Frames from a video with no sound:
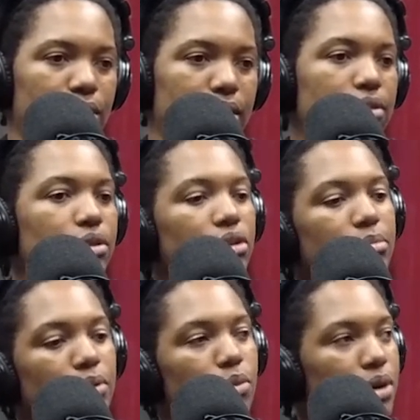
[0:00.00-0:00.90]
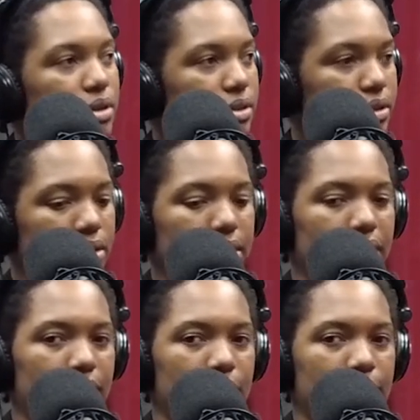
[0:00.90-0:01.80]
This could have been worse.
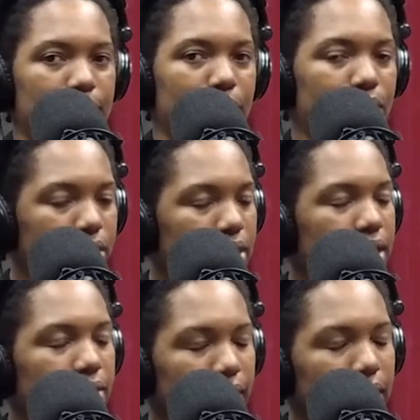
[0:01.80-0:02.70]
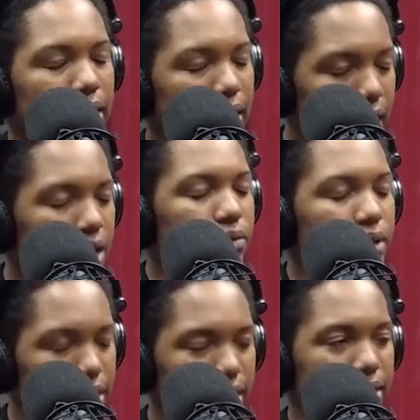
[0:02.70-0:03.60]
But I've had a lot of
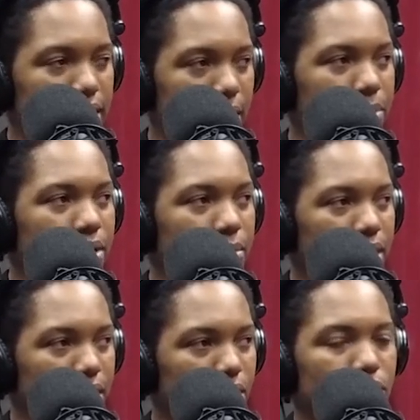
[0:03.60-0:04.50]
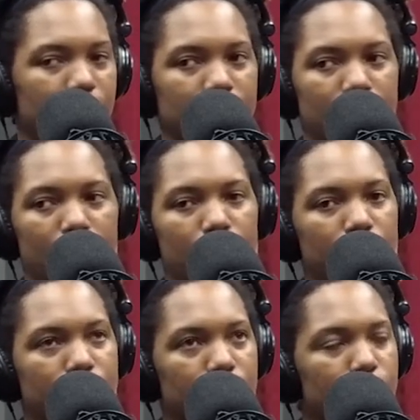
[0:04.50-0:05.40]
good things happen to me over this
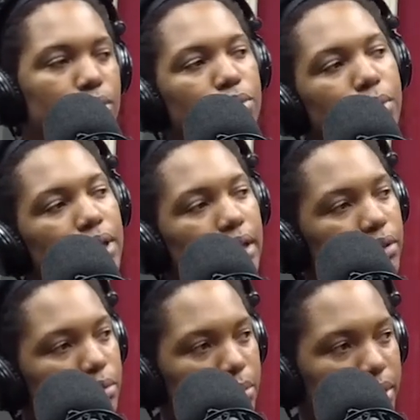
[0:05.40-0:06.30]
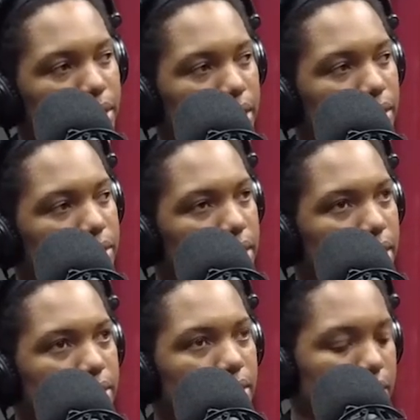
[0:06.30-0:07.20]
almost. The 29th will be a year.
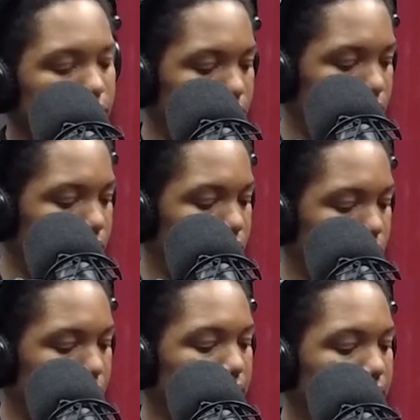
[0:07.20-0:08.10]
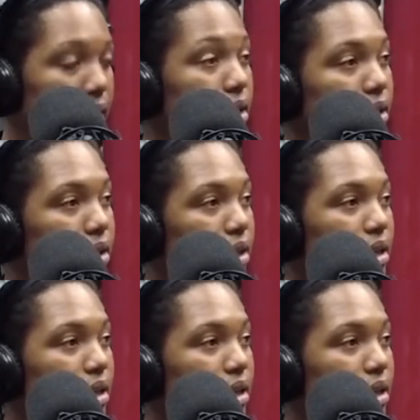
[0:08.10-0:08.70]
Today is the 22nd.